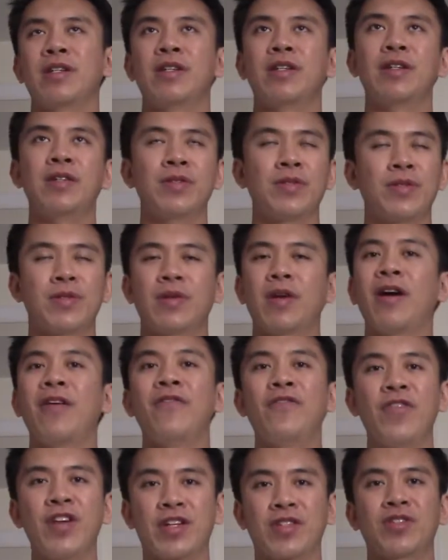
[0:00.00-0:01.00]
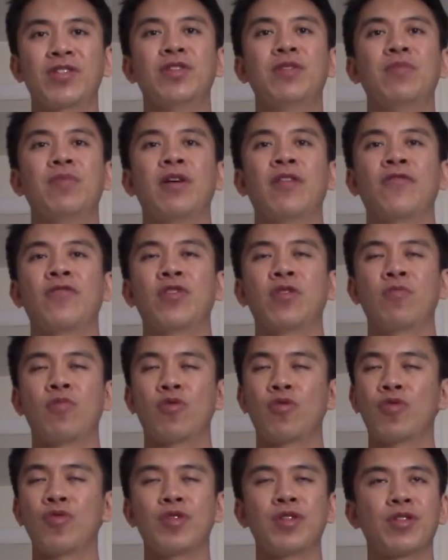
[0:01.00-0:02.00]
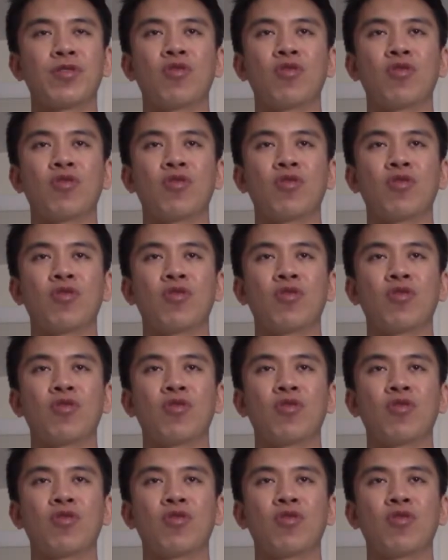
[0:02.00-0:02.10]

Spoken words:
is a victim of the Beruin